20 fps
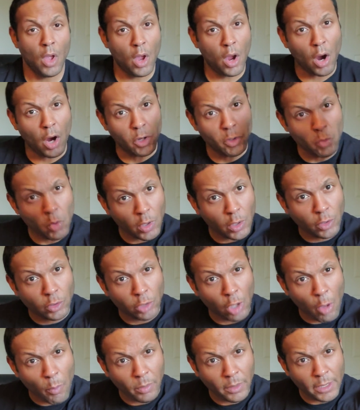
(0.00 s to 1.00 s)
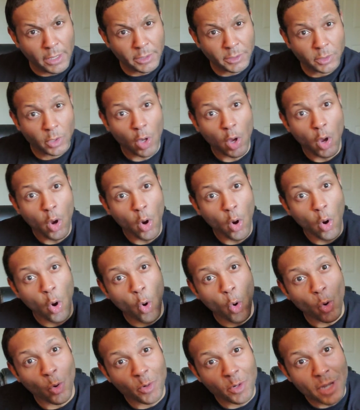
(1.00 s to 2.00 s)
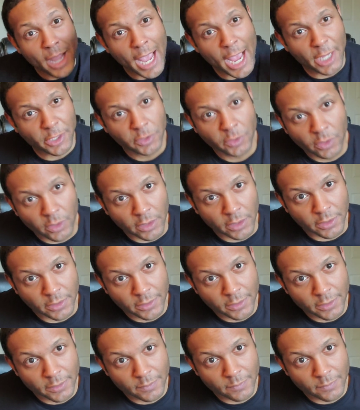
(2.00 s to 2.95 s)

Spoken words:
Are you a globalist or nationalist?